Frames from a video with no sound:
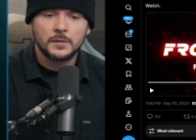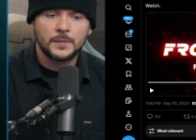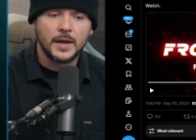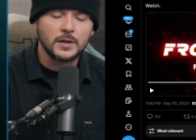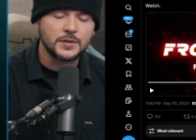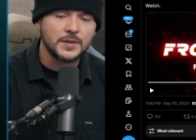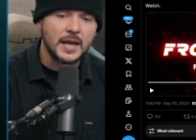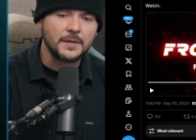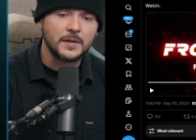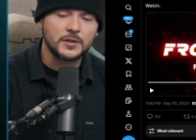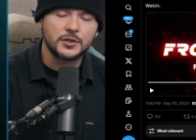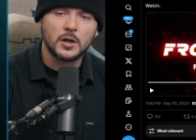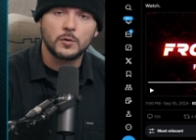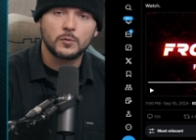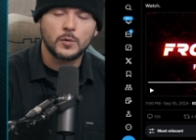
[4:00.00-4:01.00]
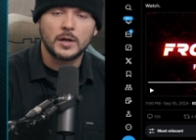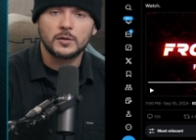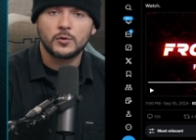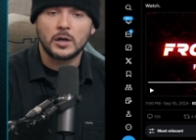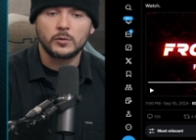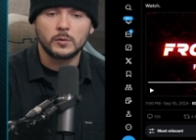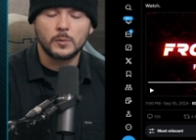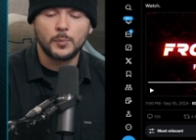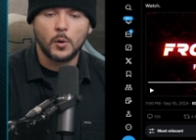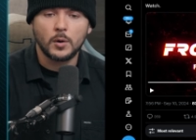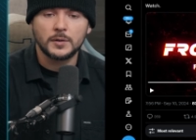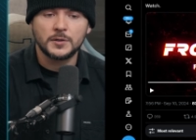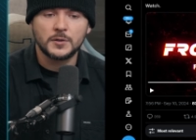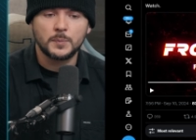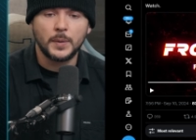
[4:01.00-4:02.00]
They're saying there's no credible
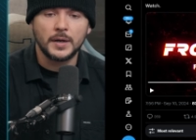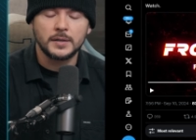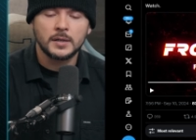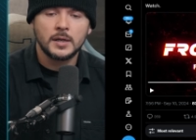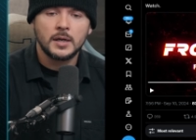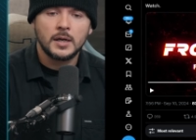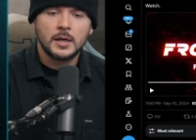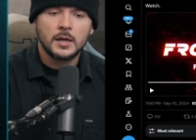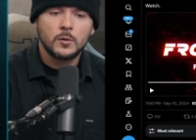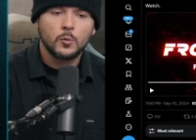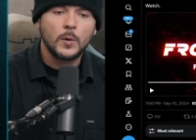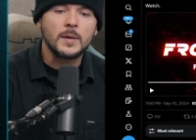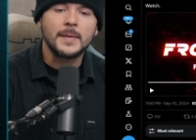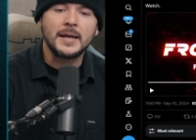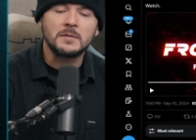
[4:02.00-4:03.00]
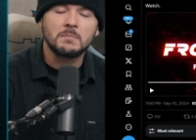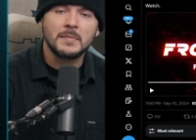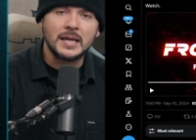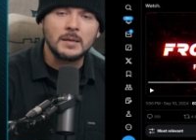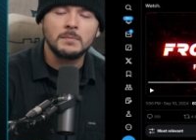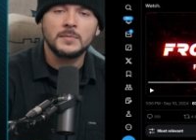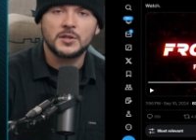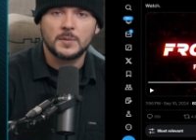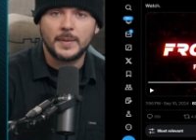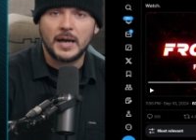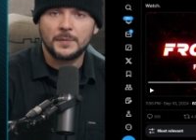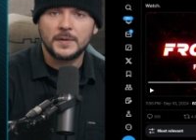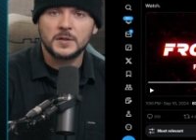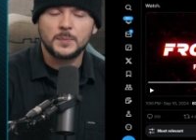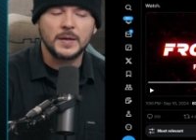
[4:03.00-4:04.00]
reports, but we made memes
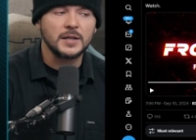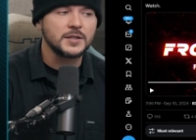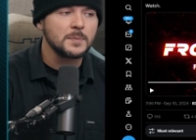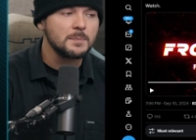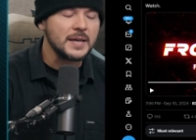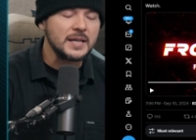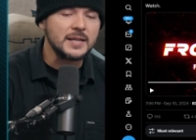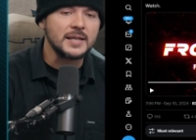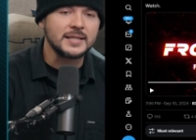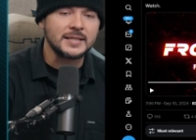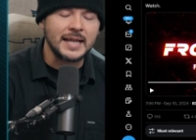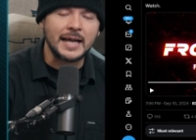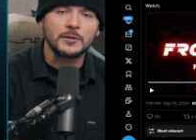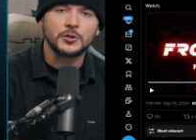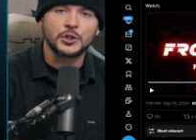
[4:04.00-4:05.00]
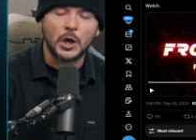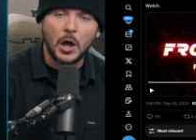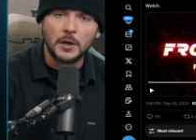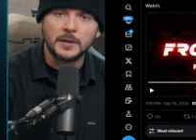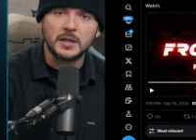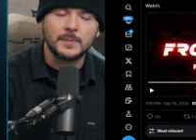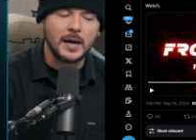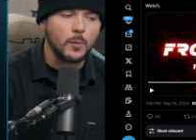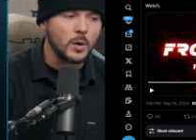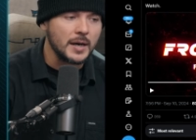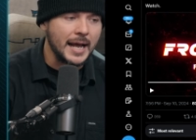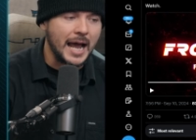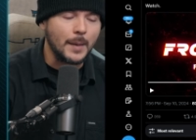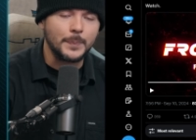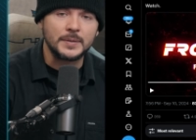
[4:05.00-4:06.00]
about this because the media is not talking about what
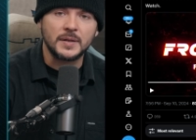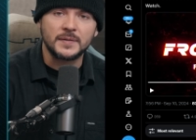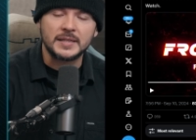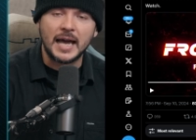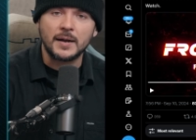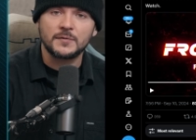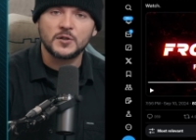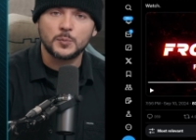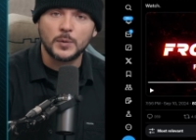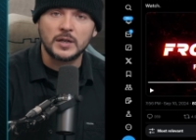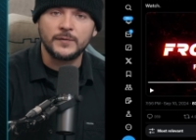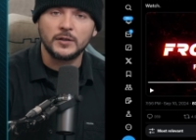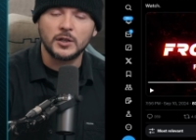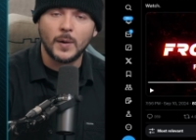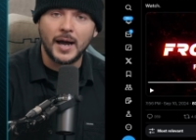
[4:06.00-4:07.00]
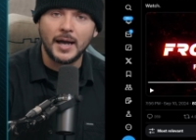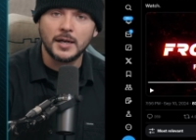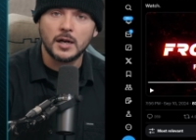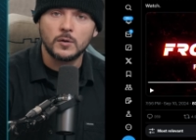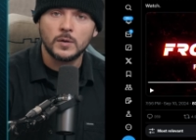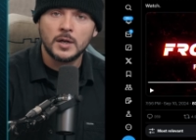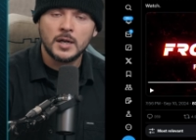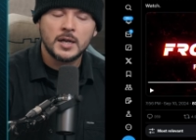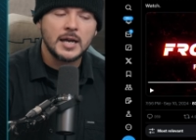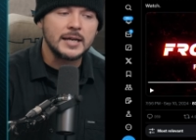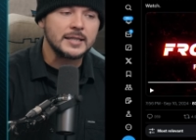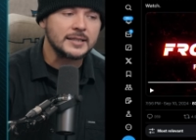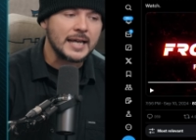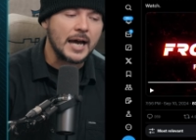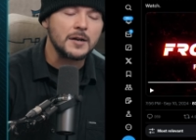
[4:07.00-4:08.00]
happened to the town of Springfield, Ohio.
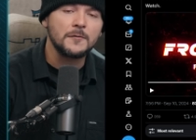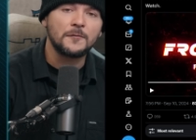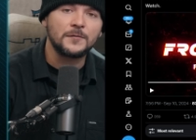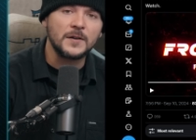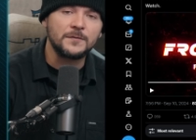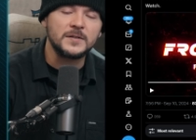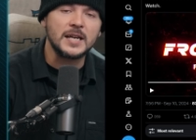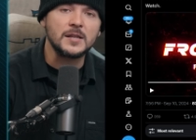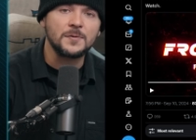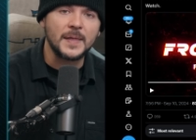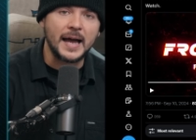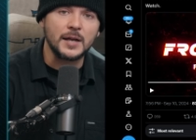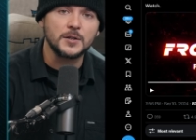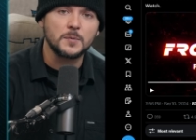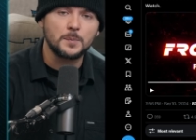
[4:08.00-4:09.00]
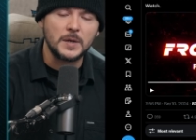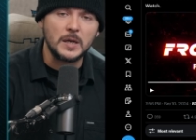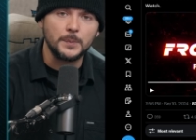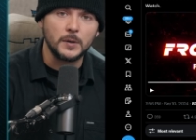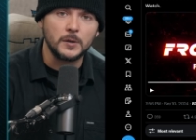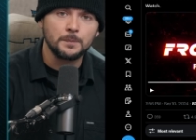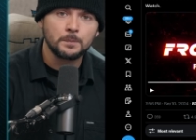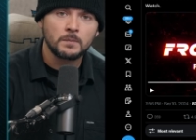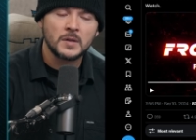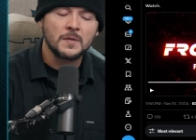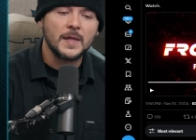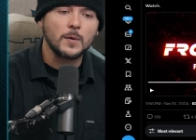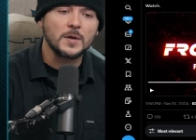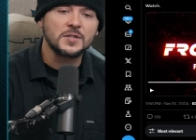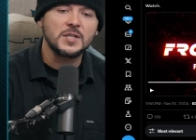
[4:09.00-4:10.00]
It's a town of 58,000 people
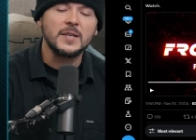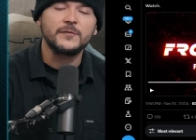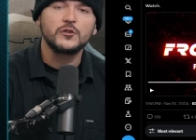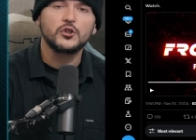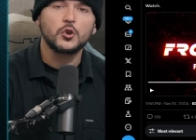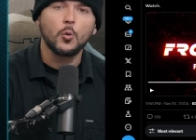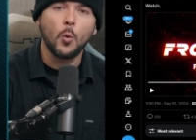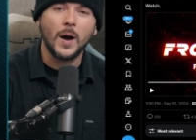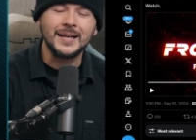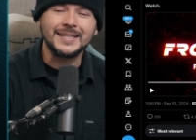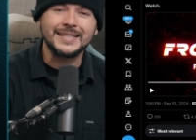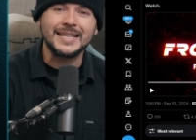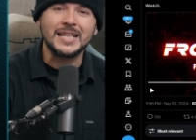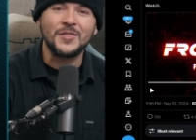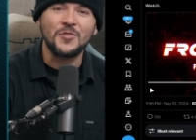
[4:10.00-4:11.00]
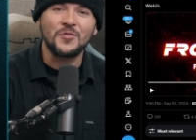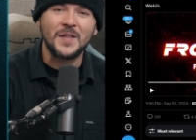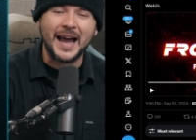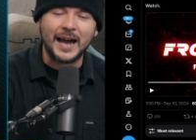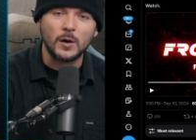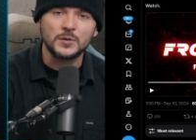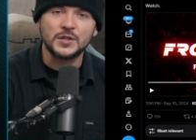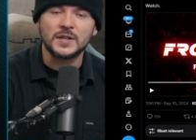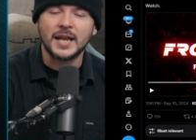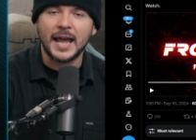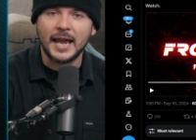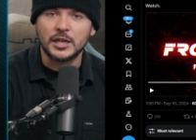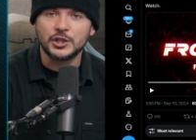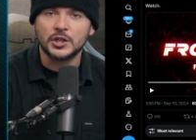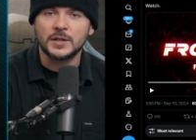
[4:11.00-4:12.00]
that received 20,000
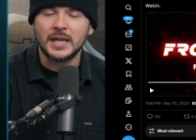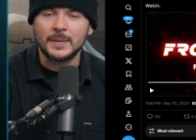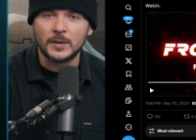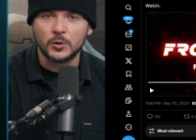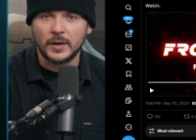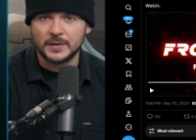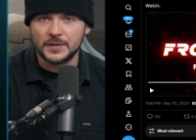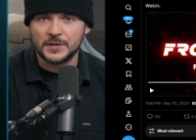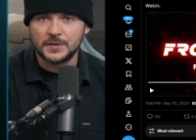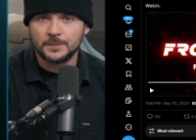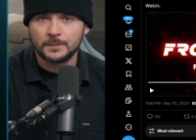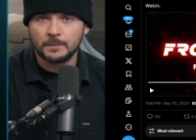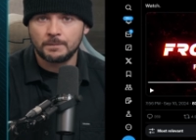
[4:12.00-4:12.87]
Haitian immigrants.